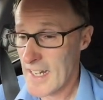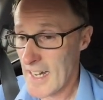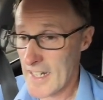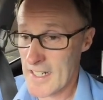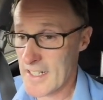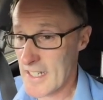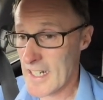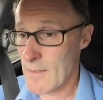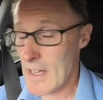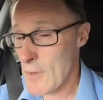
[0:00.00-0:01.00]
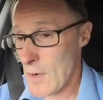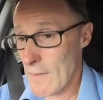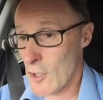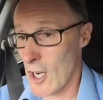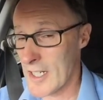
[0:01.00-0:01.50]
And uh, if you
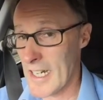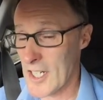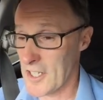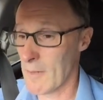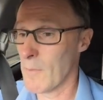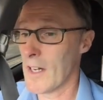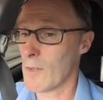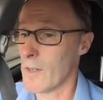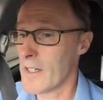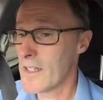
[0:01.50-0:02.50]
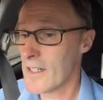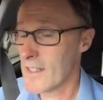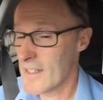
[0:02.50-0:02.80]
have got a dash cam, by the way,